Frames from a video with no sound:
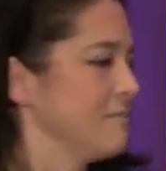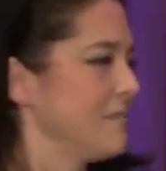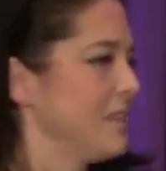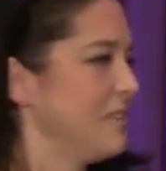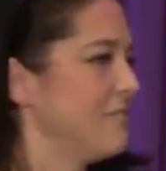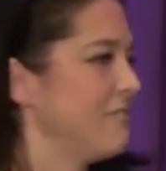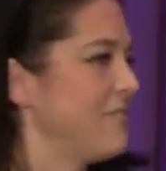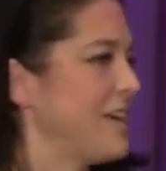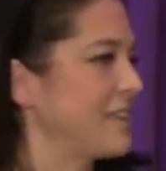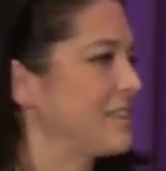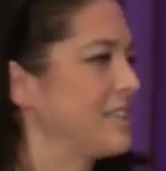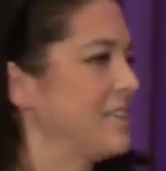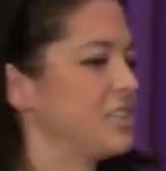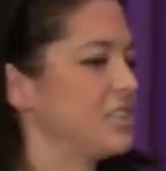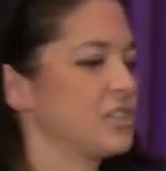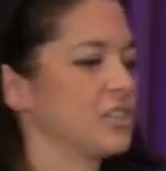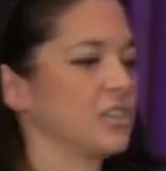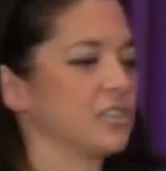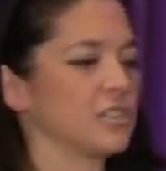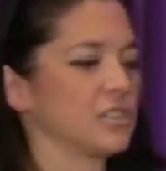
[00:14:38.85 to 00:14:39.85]
In fact, they
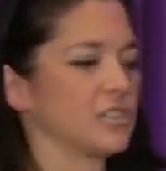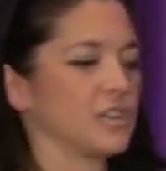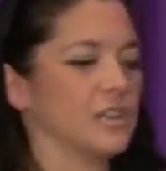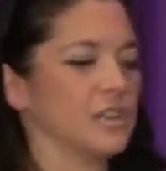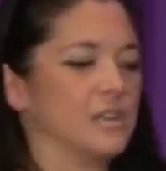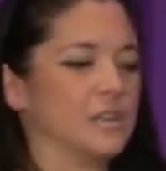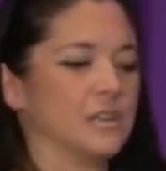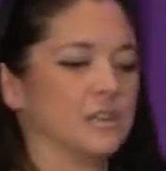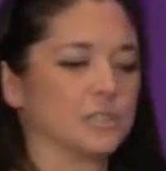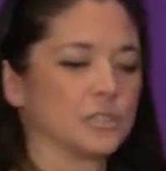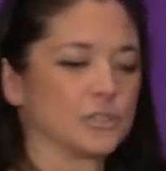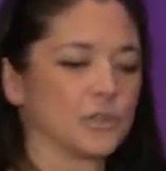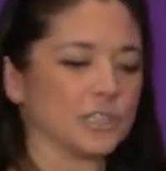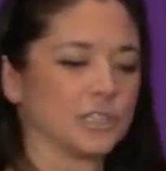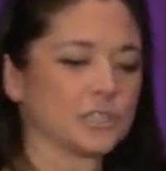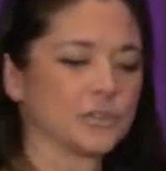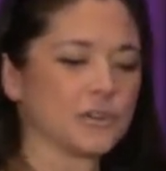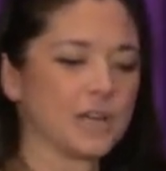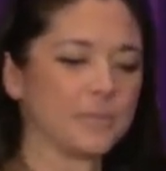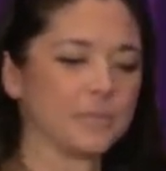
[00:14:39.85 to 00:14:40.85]
start
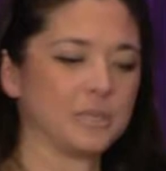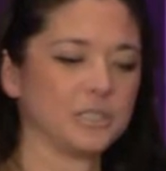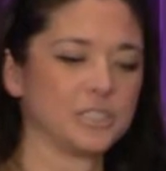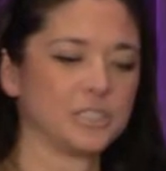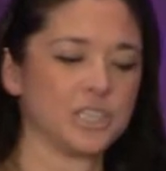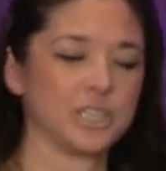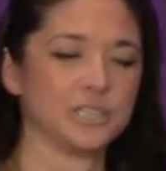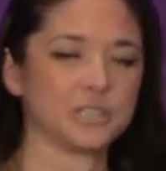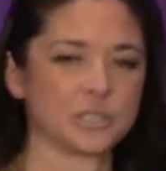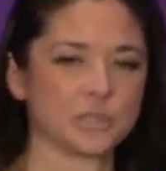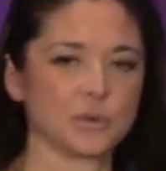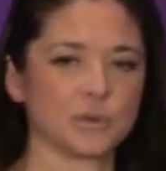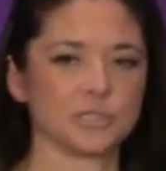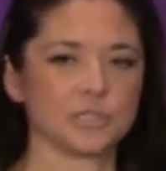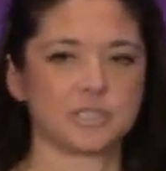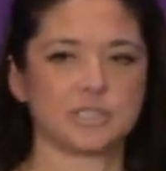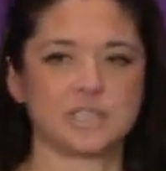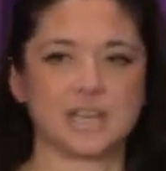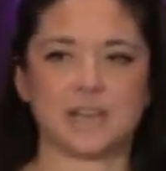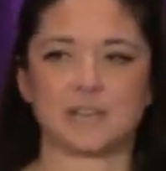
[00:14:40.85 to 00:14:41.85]
transcribing genes
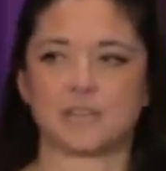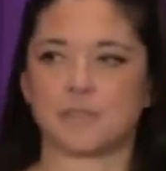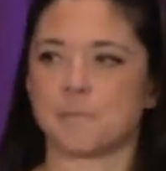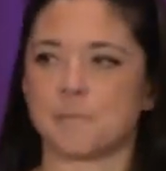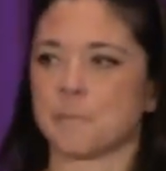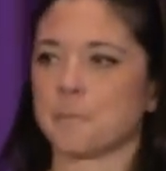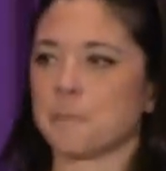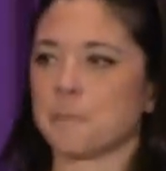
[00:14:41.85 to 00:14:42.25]
towards death.